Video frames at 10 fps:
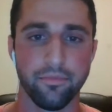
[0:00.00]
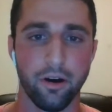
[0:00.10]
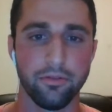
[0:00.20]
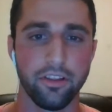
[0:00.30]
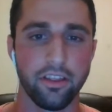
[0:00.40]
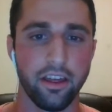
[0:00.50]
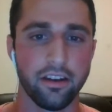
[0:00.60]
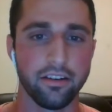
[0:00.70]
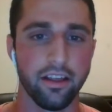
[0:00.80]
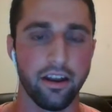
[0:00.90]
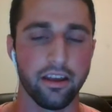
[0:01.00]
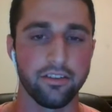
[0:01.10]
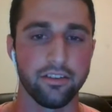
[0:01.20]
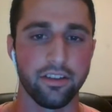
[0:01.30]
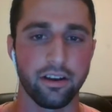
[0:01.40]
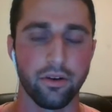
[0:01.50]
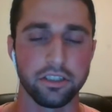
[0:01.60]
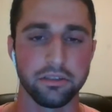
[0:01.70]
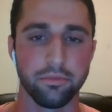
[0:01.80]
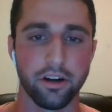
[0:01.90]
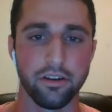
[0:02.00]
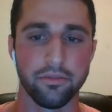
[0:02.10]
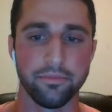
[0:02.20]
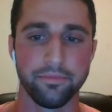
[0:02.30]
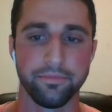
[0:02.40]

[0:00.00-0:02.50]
hopefully that answers that question, Bert.